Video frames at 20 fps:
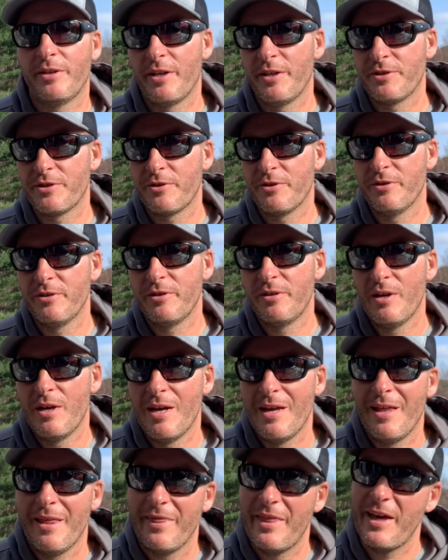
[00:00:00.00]
that's good,
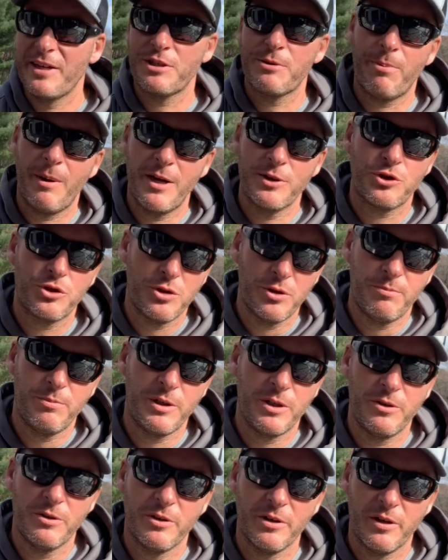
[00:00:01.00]
that spot should
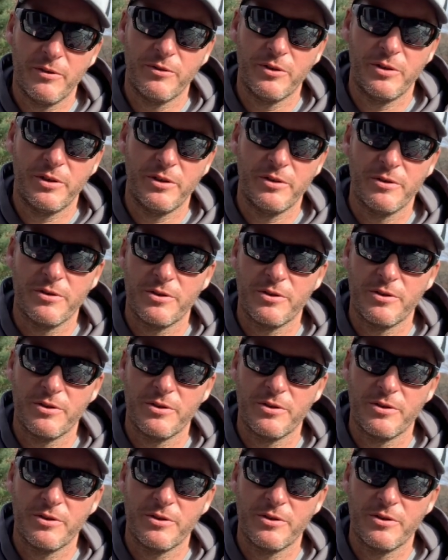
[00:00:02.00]
be good every year.